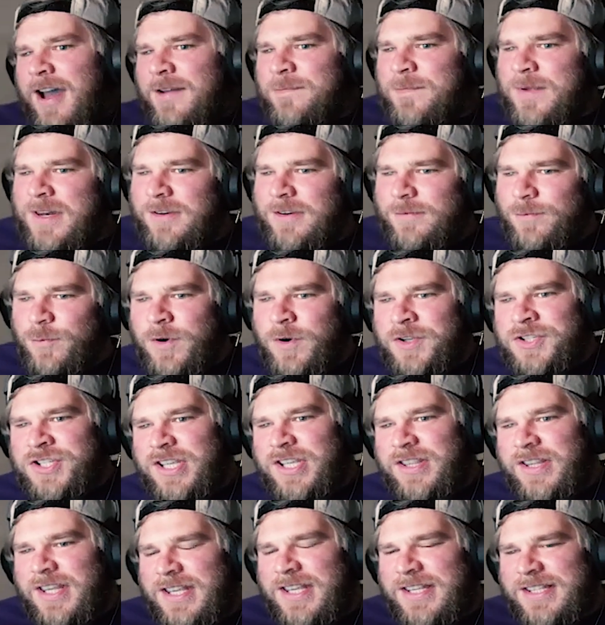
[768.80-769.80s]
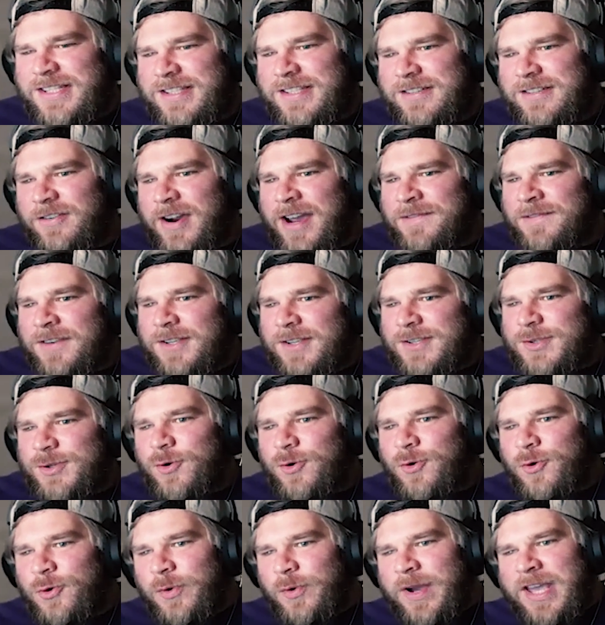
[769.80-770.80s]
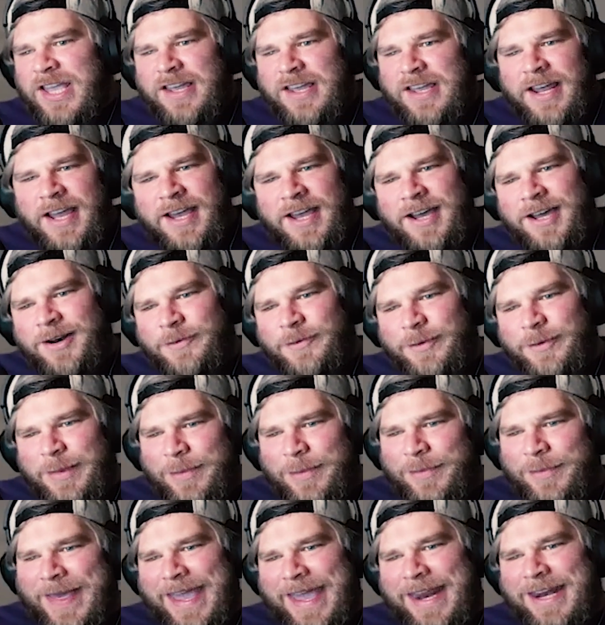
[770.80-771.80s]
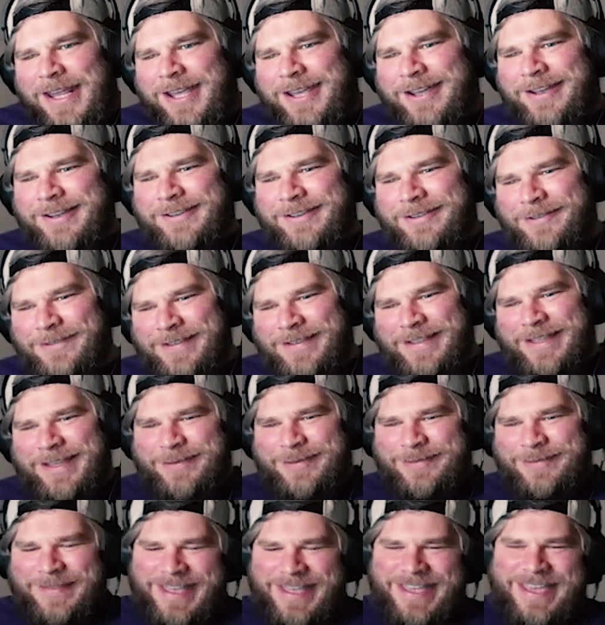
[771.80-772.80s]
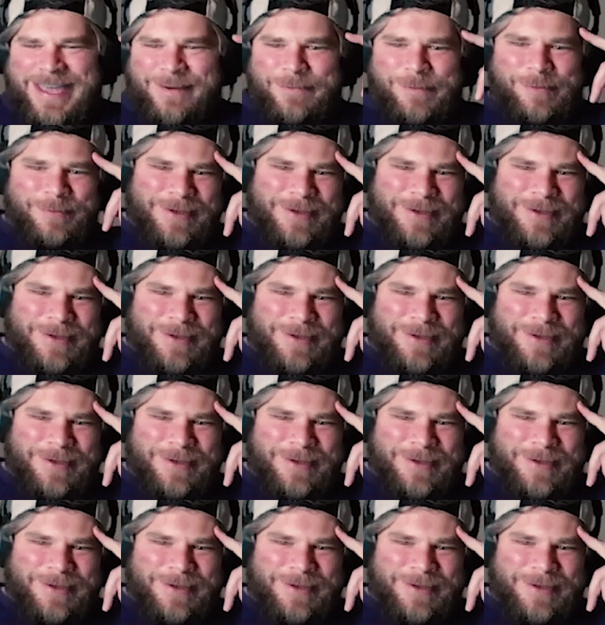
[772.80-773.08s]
I've been watching these graphics all week and I can't remember any of them. They keep